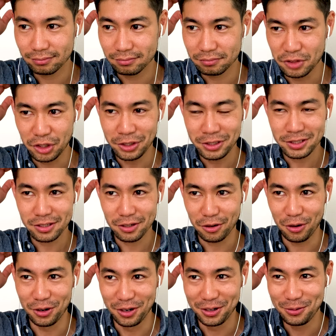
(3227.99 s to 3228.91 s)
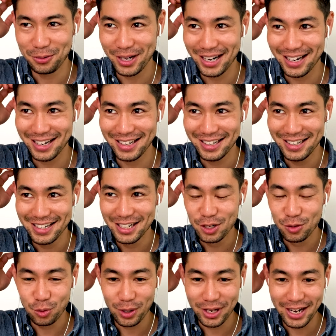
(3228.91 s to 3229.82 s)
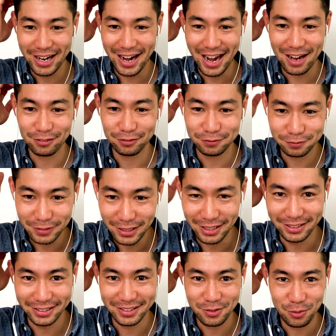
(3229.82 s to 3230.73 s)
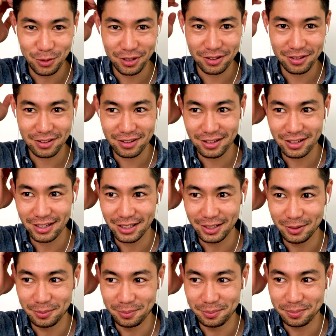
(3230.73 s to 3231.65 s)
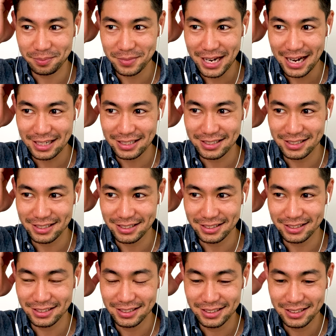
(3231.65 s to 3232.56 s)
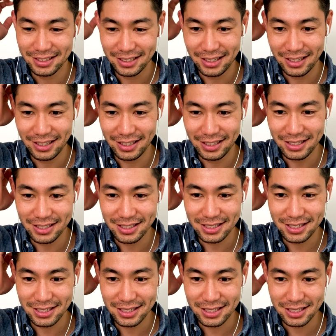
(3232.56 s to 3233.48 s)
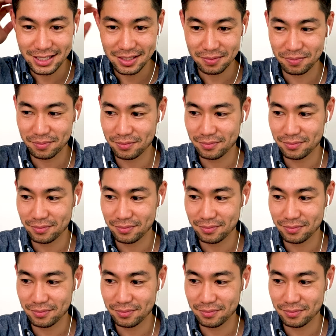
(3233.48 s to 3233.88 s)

good, or when I have fun with acting, is